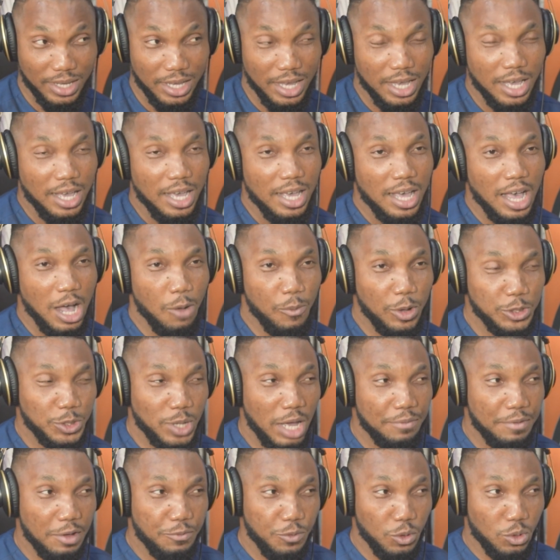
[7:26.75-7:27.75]
And once
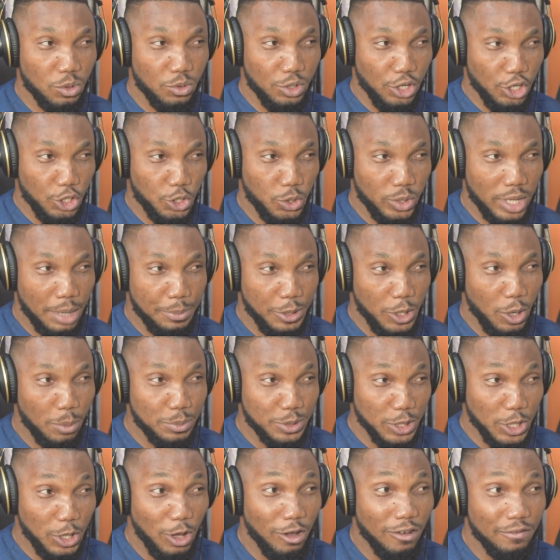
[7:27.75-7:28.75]
you have a vocal issue that
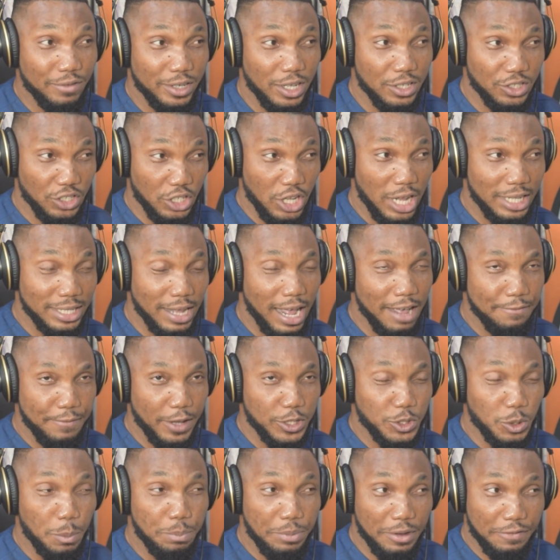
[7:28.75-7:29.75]
becomes a confidence and
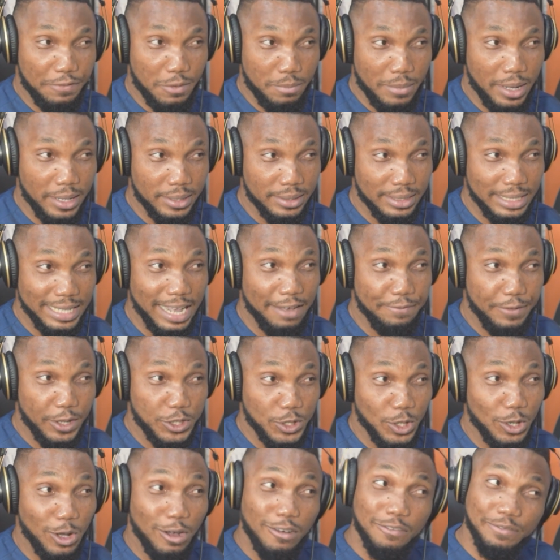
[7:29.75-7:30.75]
affects your performance, it
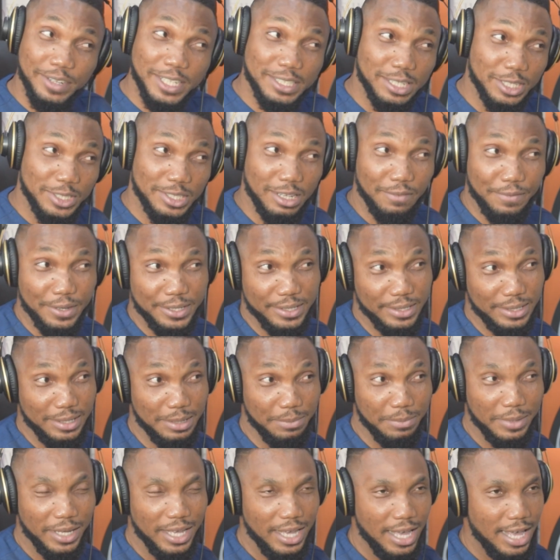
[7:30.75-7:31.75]
affects your confidence and
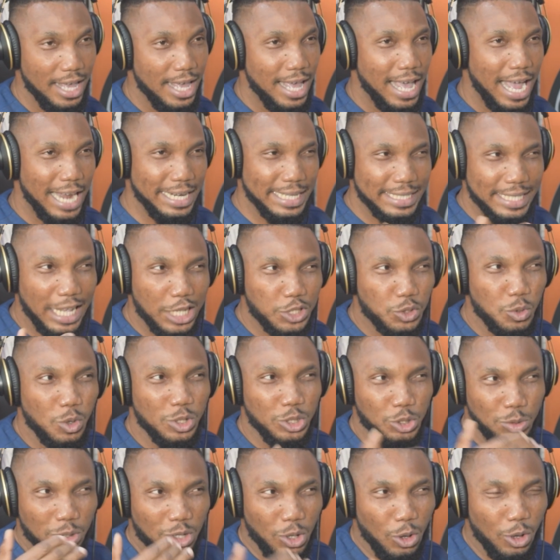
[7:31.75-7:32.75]
self-esteem, and it starts
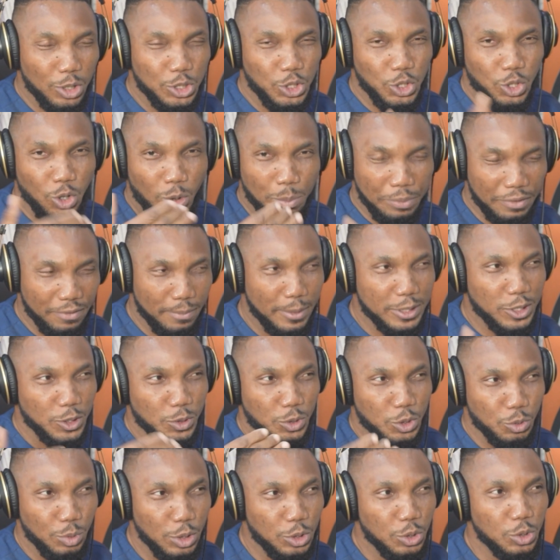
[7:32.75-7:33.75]
to cause your performance
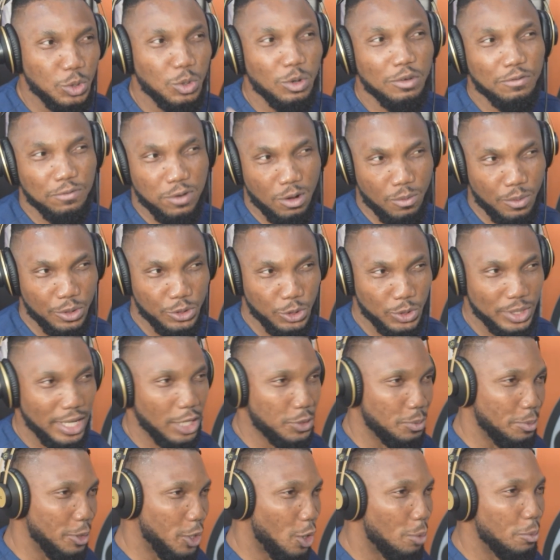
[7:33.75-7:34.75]
to dwindle going forward. You
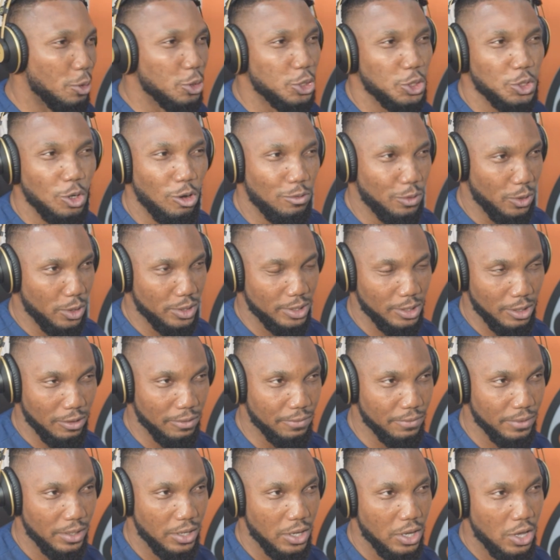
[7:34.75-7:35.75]
start to become unsure of
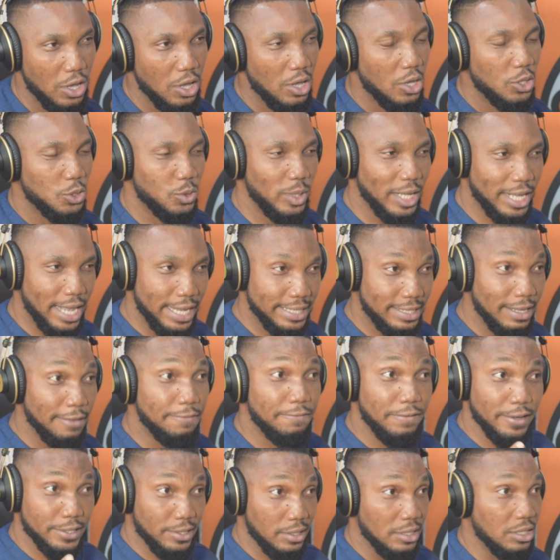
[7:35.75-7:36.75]
yourself. So like I said,
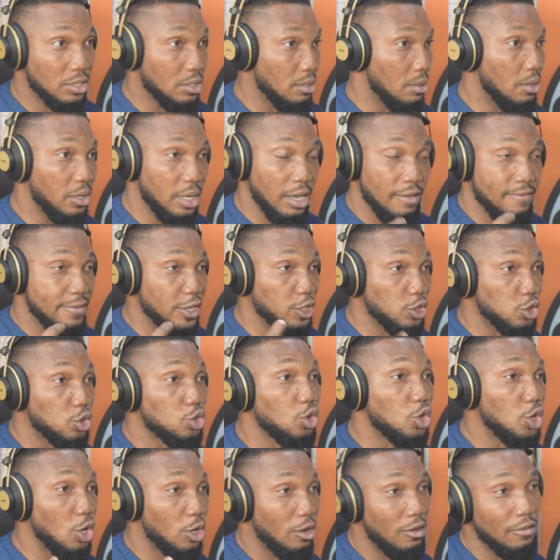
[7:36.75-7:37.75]
first thing is, okay,
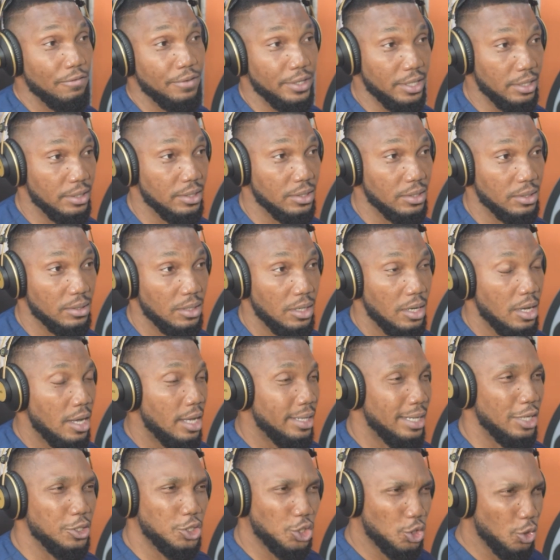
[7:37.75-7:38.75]
restore your confidence.
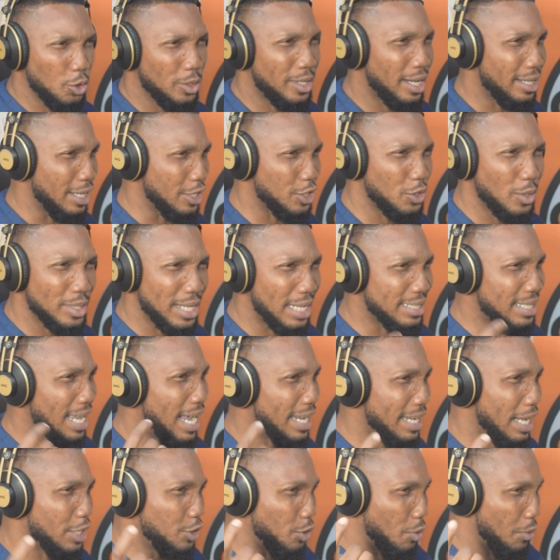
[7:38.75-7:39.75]
Then show you that it's not as
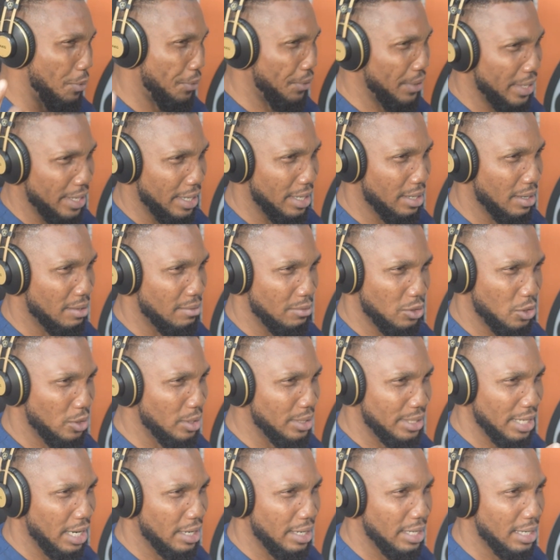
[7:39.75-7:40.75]
hard as you think.
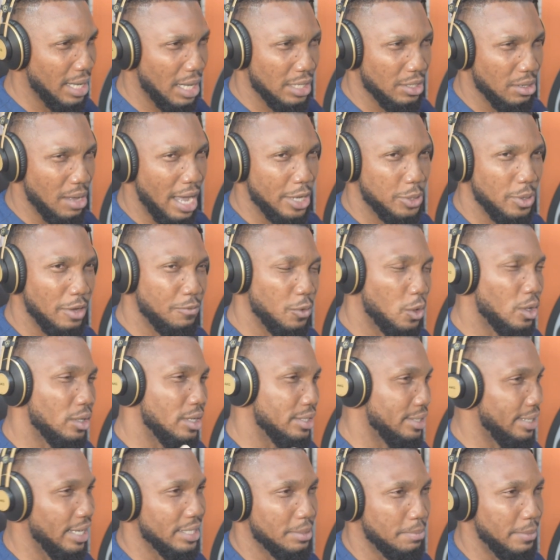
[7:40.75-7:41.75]
Using technique, and I do a
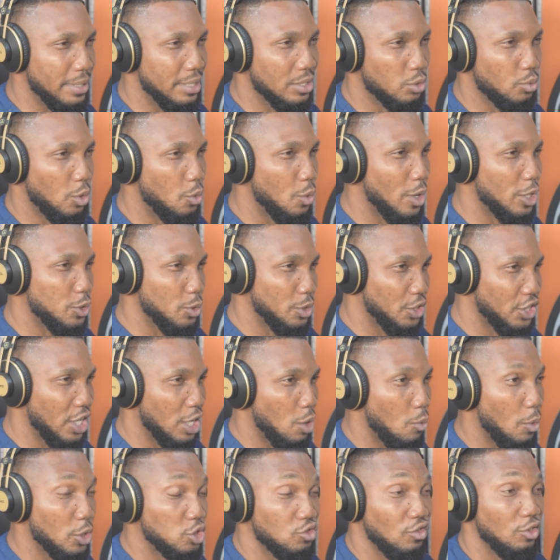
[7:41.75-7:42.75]
vocal assessment where we get to
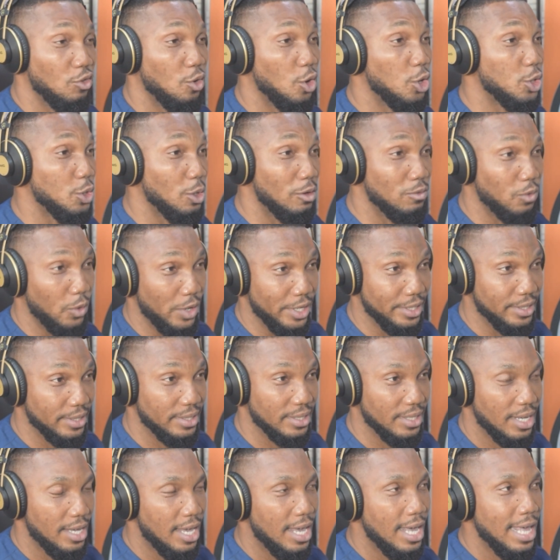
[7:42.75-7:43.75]
check what's really wrong with your
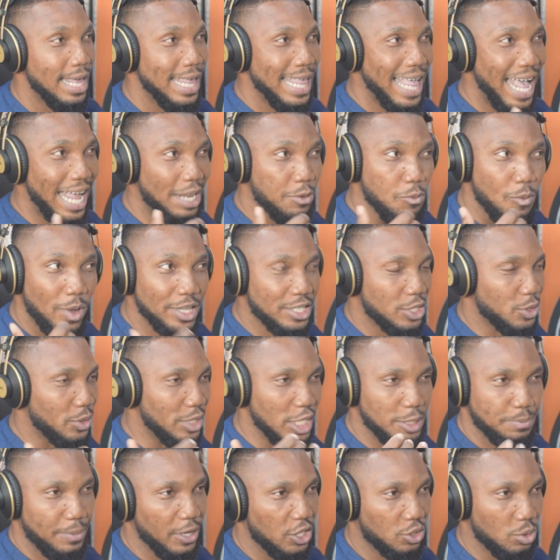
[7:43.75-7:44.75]
voice. And once it's on
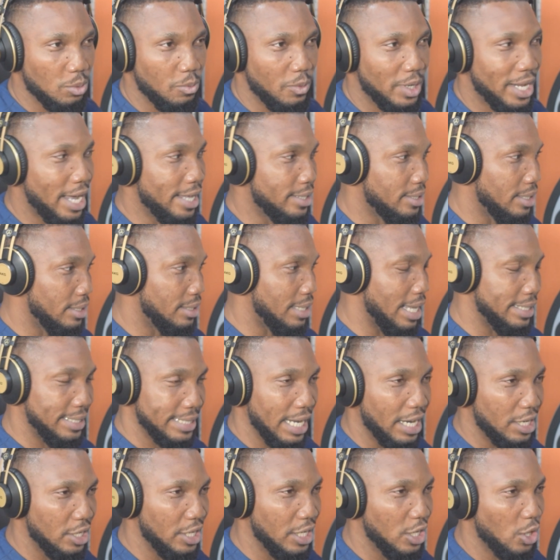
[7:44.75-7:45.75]
the spectrum, whether it is
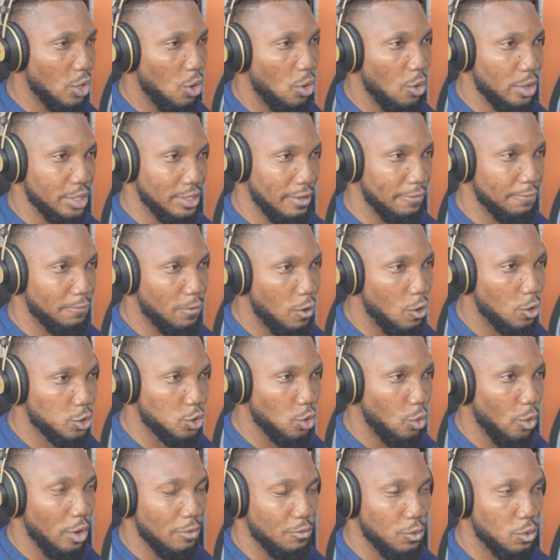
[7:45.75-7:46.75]
technique or it's a
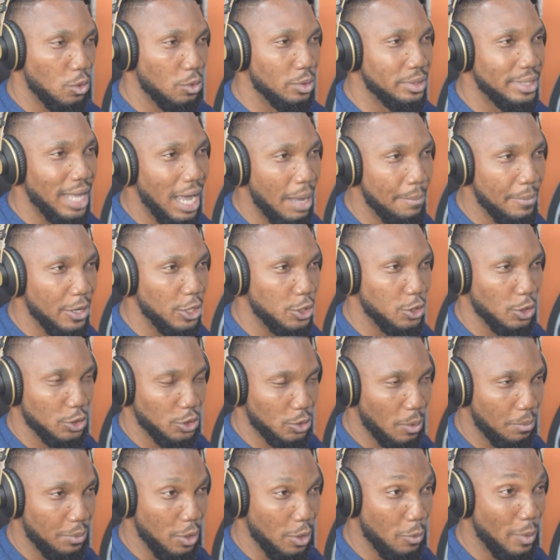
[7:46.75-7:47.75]
fault or a vocal damage or
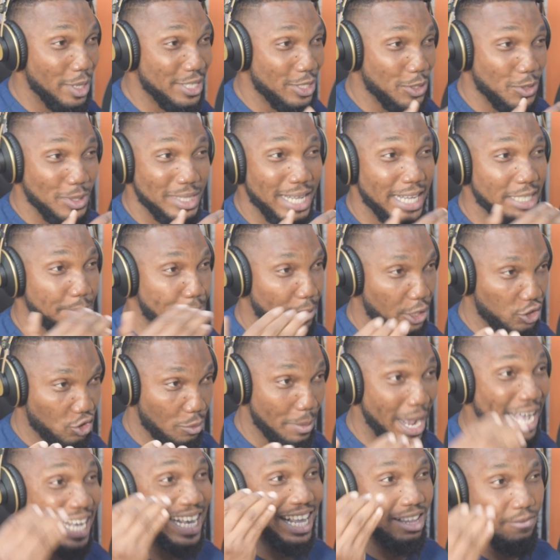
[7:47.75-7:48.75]
something, once it's on that
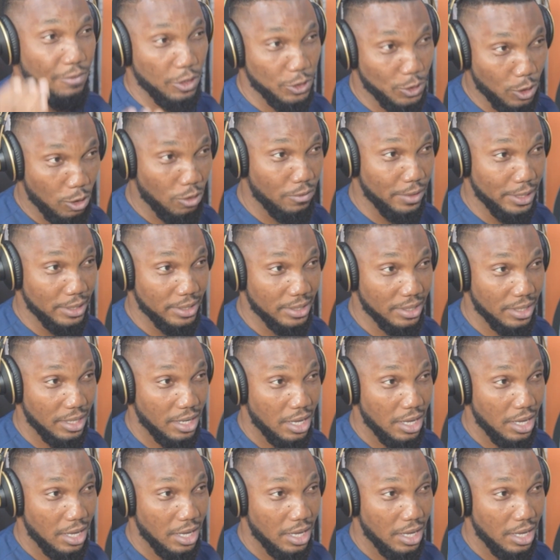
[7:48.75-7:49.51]
spectrum, I can resolve it.